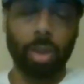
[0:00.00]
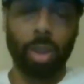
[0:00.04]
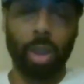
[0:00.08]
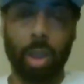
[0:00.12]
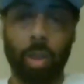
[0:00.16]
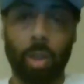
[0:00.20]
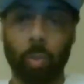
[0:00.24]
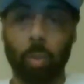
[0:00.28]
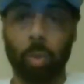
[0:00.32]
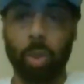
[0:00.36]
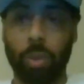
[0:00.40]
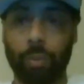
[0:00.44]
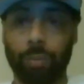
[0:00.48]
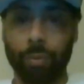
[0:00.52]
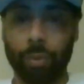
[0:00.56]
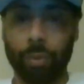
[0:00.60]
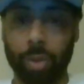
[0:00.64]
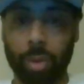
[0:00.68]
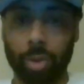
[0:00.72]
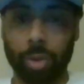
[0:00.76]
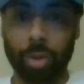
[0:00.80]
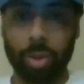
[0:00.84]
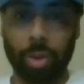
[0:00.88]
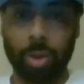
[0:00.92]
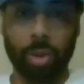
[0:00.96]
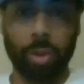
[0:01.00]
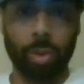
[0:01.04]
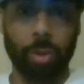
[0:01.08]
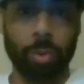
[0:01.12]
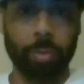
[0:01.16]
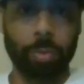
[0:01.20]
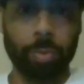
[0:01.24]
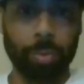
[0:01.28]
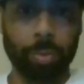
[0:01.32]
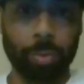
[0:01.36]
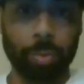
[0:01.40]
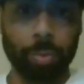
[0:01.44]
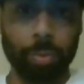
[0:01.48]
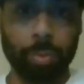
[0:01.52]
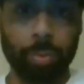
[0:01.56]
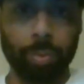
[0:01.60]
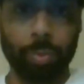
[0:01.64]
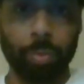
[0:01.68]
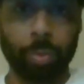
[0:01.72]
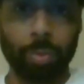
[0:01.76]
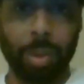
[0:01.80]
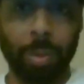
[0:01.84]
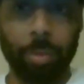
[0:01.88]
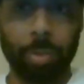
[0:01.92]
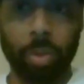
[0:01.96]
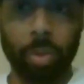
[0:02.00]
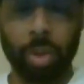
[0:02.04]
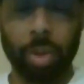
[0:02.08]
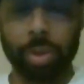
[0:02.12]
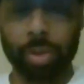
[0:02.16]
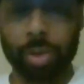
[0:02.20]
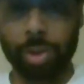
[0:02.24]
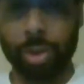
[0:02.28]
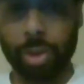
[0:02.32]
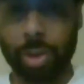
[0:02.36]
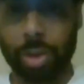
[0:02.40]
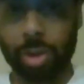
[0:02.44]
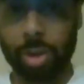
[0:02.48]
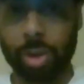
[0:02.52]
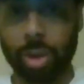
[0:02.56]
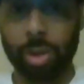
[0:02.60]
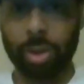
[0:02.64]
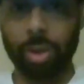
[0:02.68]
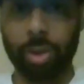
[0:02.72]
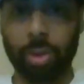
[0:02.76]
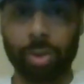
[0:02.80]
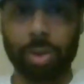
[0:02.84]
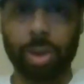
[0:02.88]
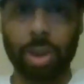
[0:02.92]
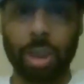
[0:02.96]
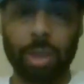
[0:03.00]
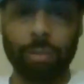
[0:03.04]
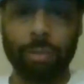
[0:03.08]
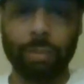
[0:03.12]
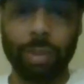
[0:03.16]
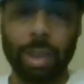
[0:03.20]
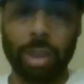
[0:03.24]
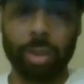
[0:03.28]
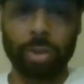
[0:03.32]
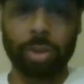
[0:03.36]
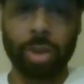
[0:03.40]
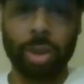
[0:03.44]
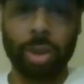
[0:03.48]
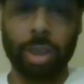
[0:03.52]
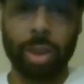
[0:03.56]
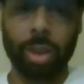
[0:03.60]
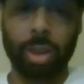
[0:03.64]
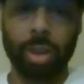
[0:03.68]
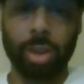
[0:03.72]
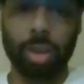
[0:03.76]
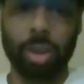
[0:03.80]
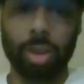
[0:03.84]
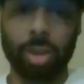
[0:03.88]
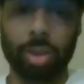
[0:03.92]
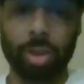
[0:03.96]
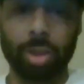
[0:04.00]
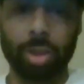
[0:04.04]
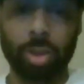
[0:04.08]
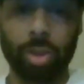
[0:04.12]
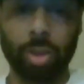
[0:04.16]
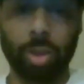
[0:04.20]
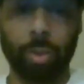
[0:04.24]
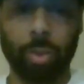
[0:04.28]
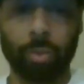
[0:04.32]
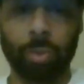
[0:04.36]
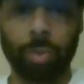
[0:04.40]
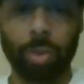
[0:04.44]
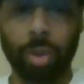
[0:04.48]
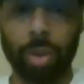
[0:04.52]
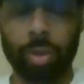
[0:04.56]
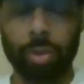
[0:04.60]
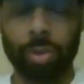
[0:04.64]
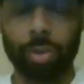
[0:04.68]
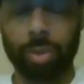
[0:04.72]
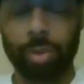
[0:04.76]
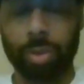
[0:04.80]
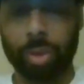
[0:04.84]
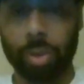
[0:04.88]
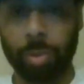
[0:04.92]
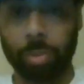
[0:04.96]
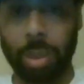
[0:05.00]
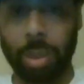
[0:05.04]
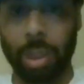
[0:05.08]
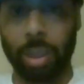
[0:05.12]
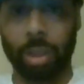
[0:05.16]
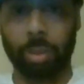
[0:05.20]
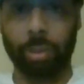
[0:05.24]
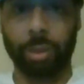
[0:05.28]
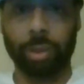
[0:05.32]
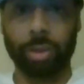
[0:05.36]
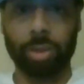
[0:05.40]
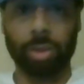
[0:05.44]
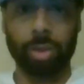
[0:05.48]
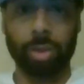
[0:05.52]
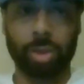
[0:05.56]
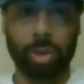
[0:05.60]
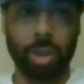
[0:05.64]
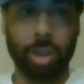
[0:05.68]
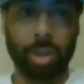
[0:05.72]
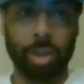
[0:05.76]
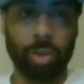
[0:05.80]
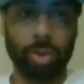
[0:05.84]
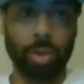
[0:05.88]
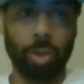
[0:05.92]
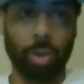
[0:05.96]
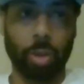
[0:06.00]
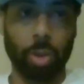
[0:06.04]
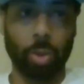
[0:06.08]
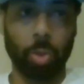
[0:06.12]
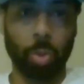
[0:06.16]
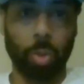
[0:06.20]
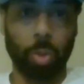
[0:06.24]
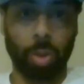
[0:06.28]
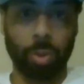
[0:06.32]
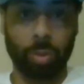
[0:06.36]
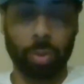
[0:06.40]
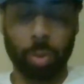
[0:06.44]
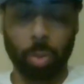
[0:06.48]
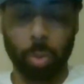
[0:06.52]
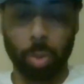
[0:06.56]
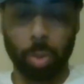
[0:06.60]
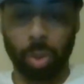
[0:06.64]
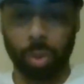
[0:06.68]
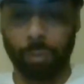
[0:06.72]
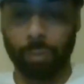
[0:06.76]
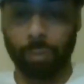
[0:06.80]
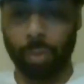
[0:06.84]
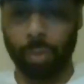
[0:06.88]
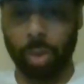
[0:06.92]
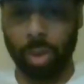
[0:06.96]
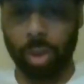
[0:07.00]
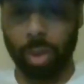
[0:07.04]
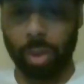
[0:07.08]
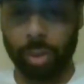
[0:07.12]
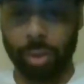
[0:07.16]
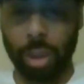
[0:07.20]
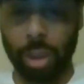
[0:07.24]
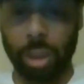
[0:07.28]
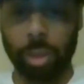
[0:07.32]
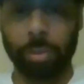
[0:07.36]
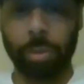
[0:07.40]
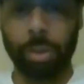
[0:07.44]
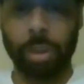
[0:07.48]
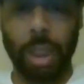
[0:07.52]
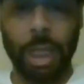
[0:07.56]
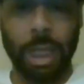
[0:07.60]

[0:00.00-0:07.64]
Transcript: I work for, my boss is, Stan Valchek, and, and Sabaka basically says, you work for a gaping